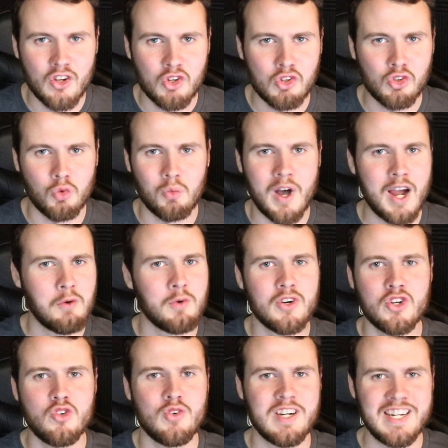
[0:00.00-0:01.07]
so why
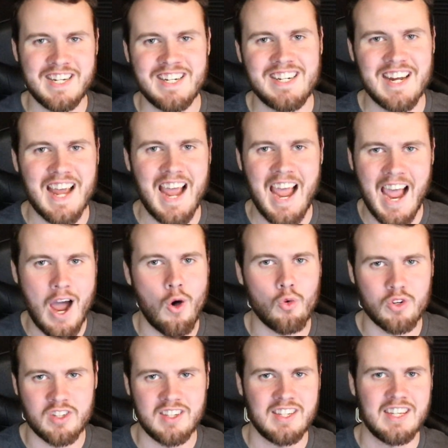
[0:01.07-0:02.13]
would you eat
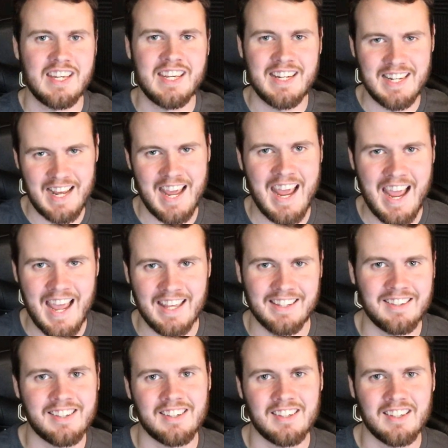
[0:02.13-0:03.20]
out in
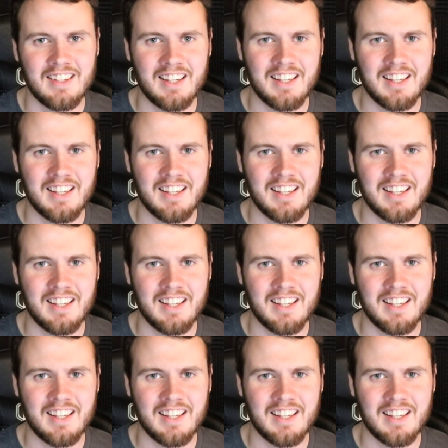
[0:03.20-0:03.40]
ass?